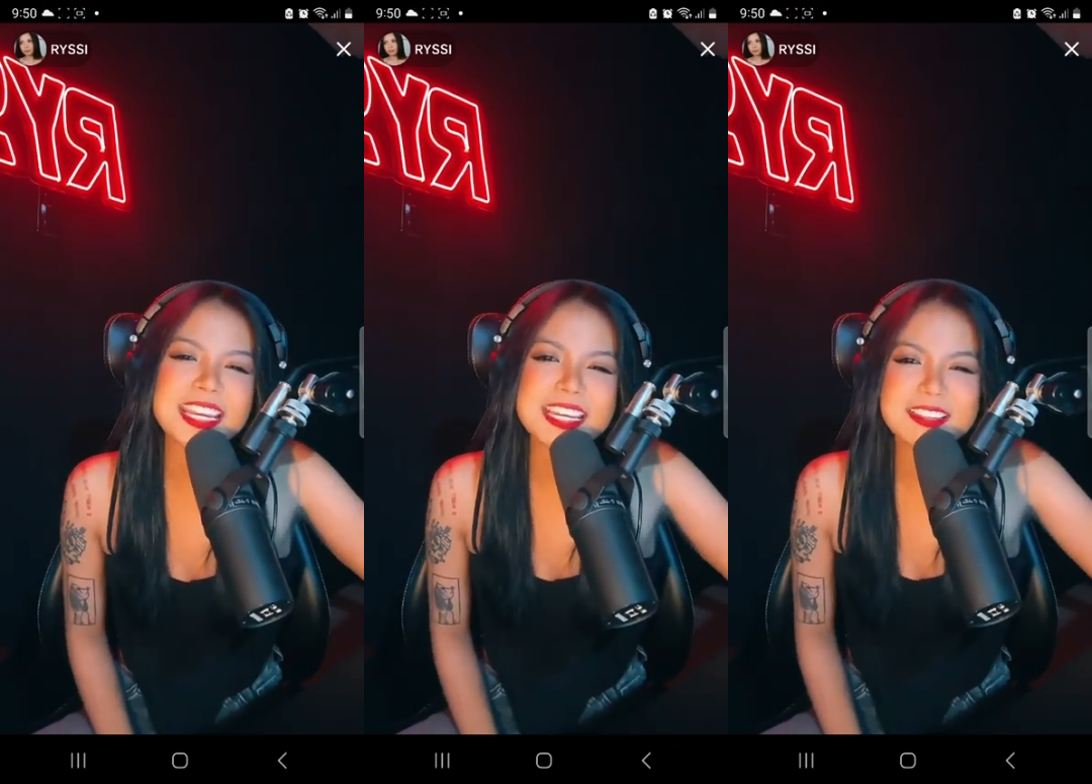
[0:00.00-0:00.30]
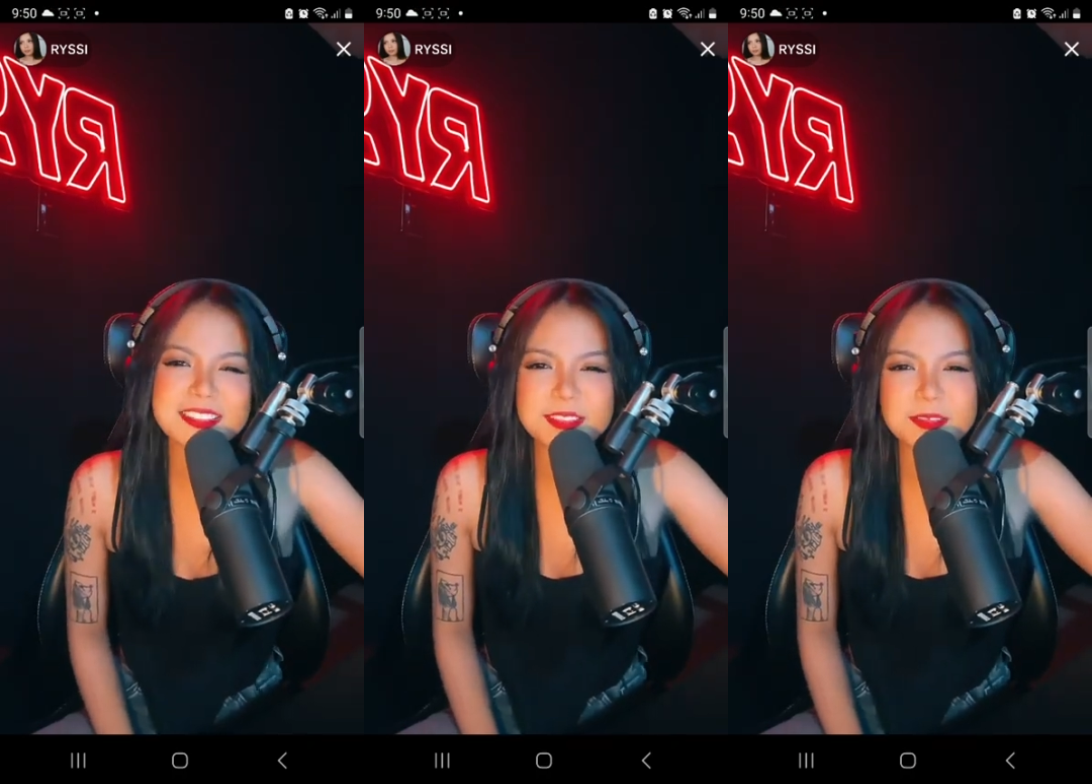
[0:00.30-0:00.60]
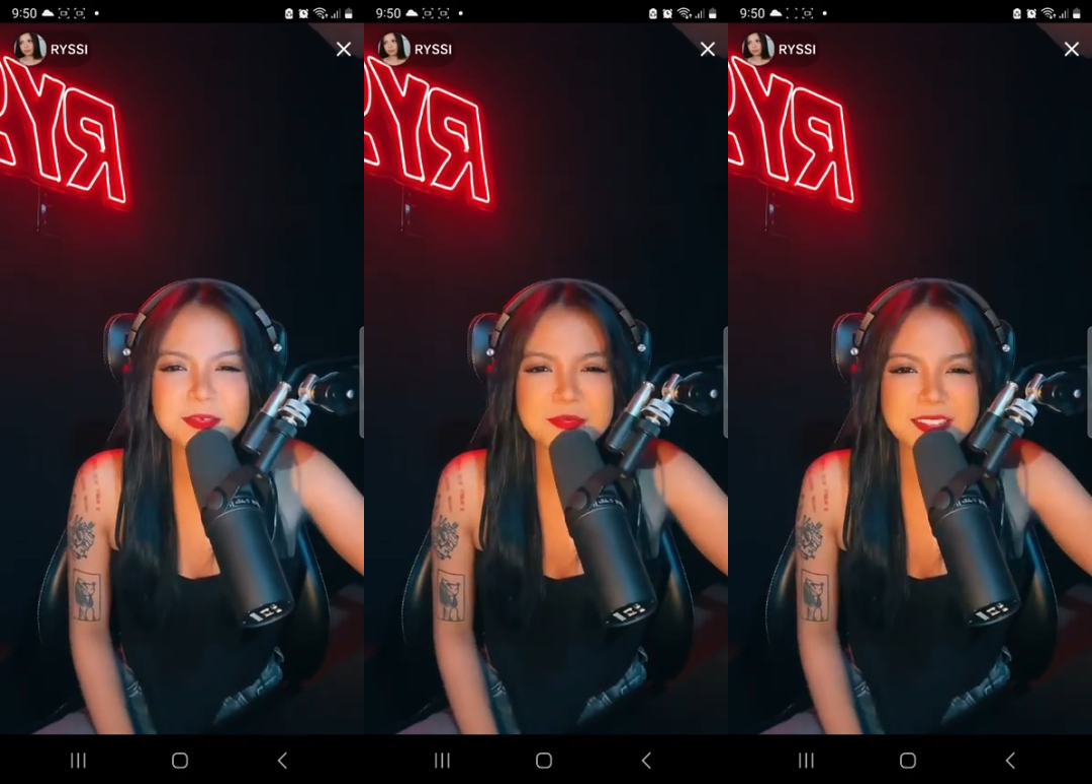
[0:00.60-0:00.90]
Thank you
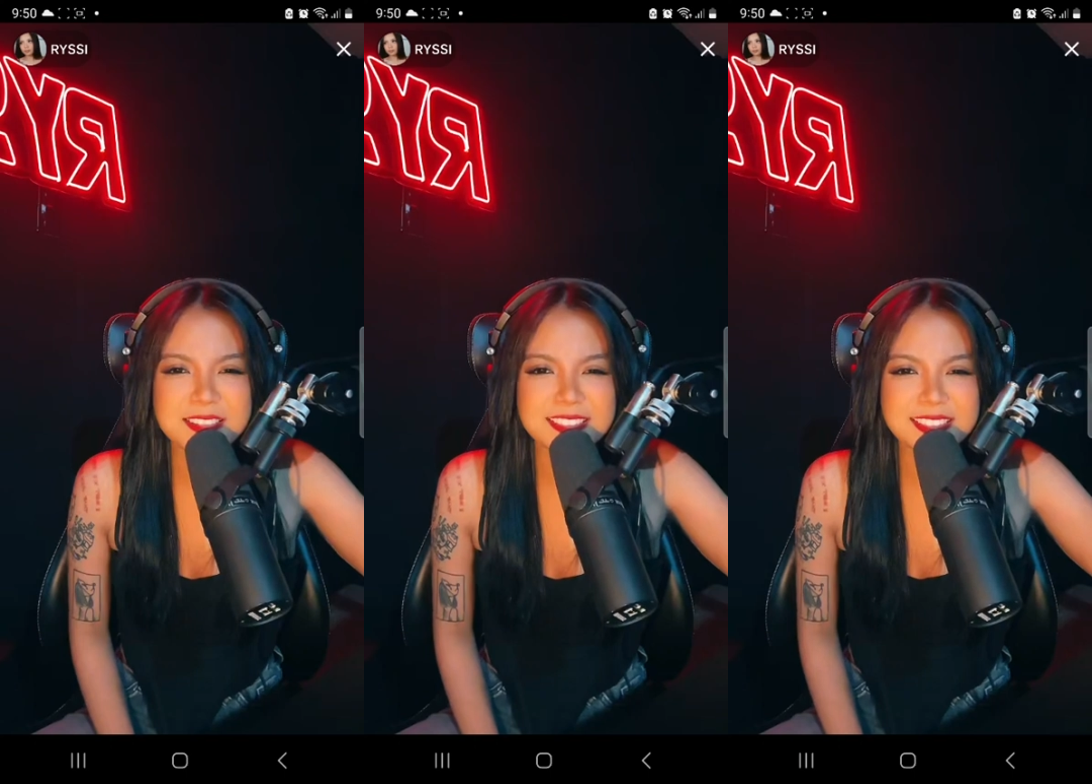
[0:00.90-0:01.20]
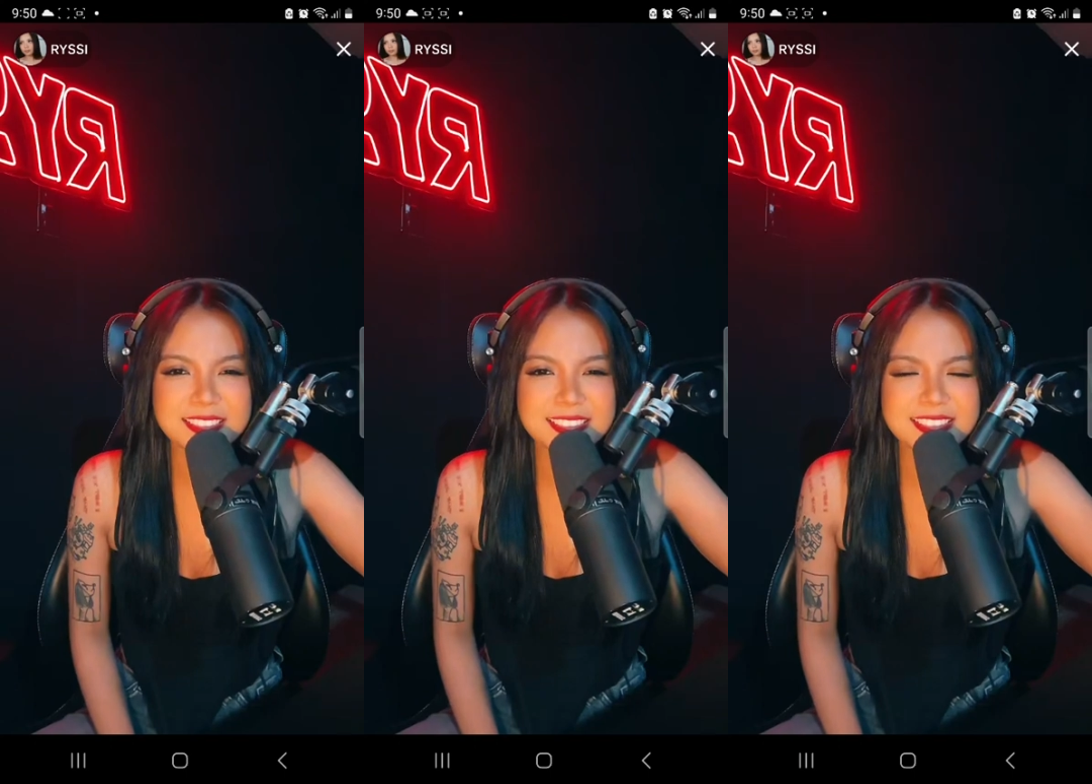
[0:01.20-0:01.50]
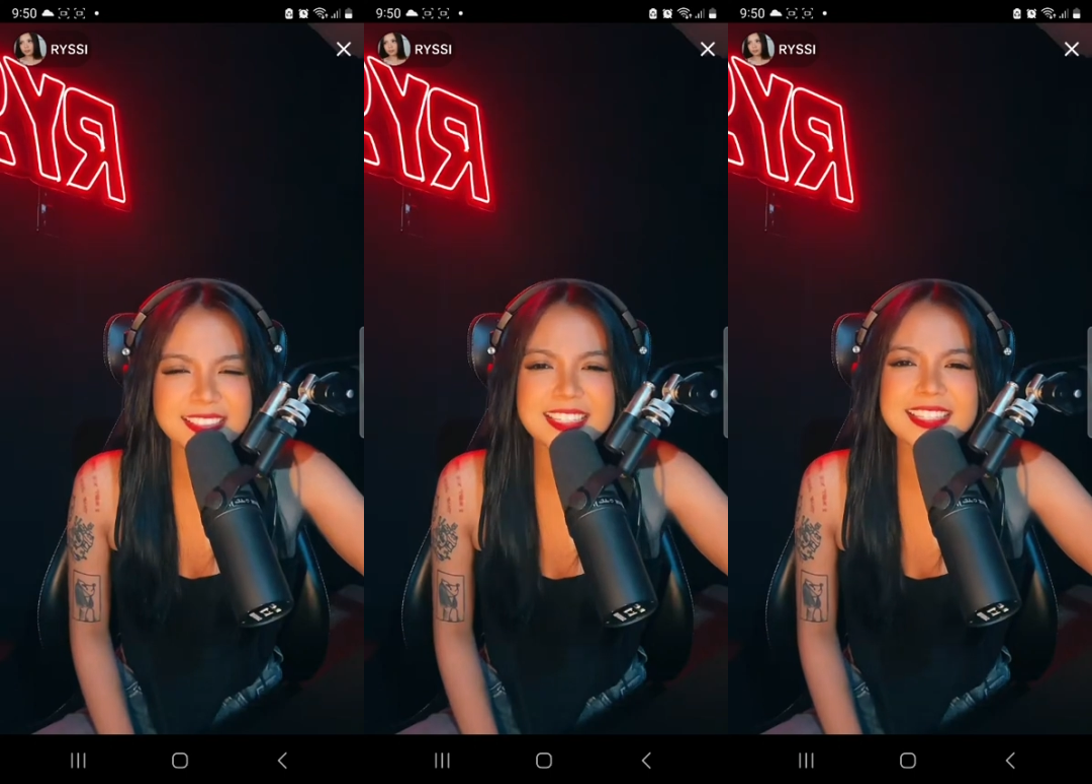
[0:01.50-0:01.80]
so
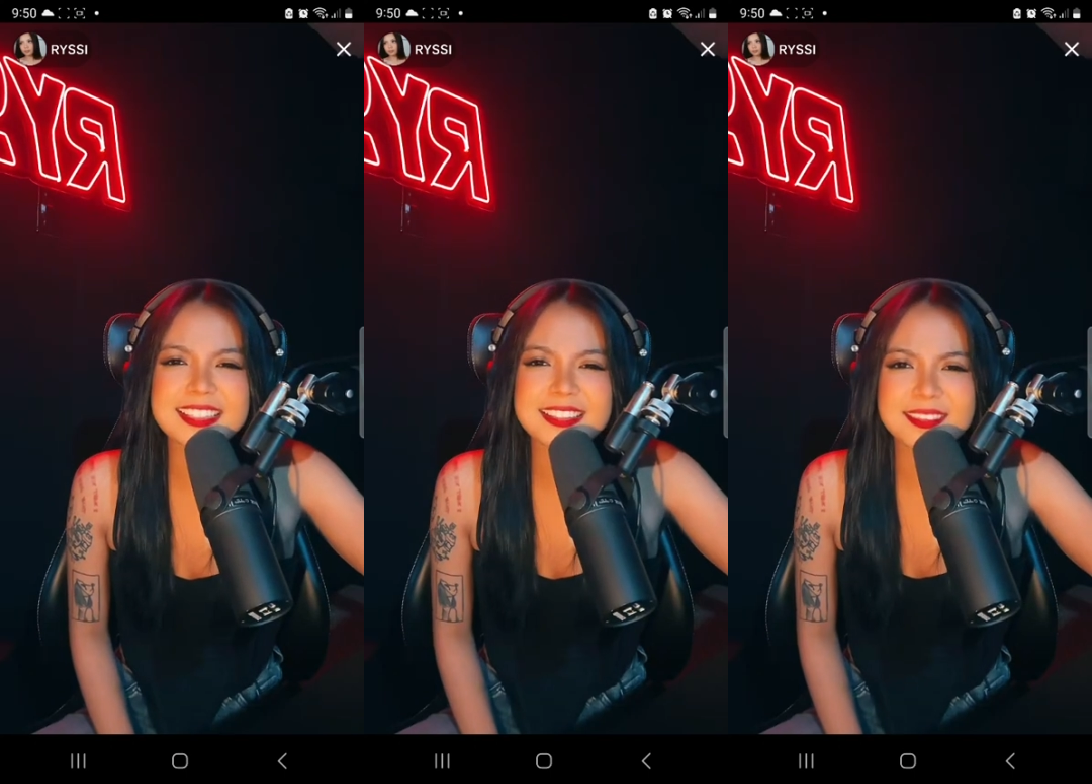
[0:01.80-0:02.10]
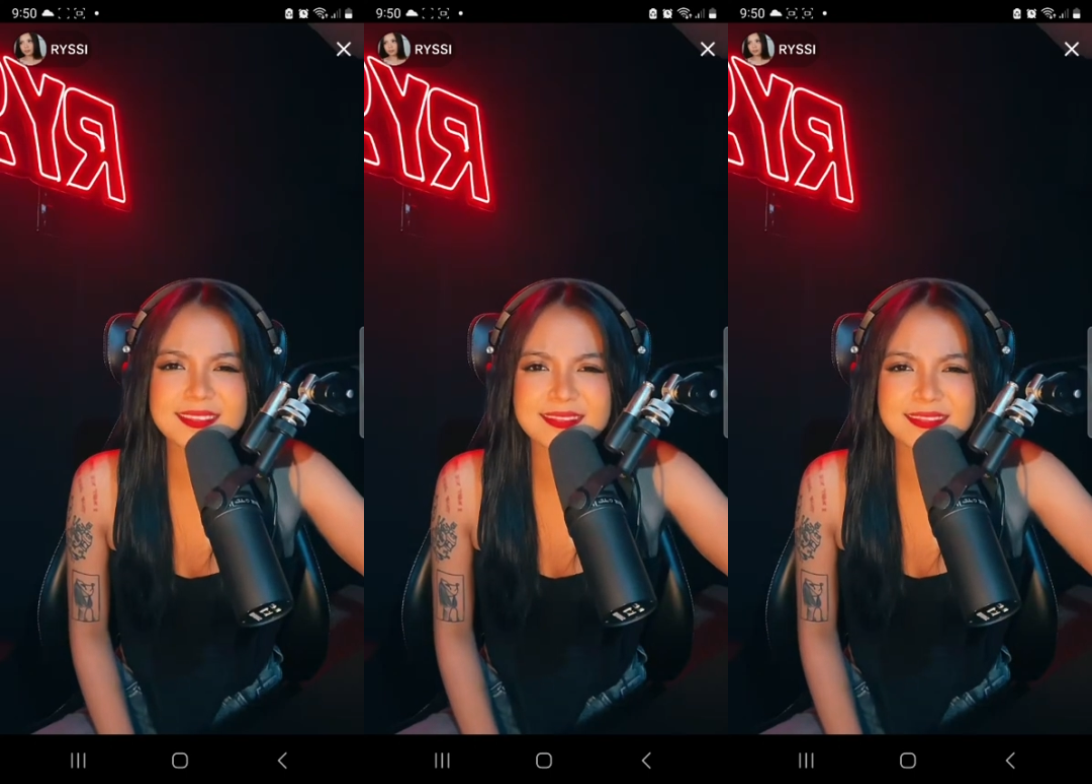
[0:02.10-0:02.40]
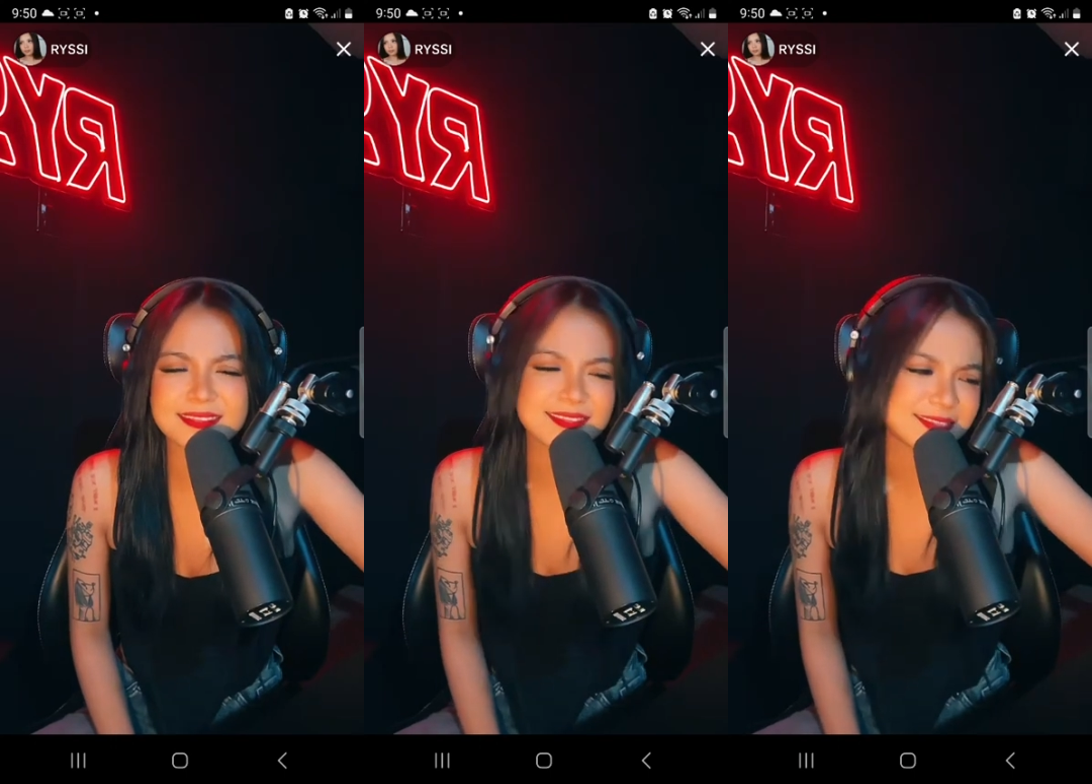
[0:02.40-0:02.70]
much. Thank you.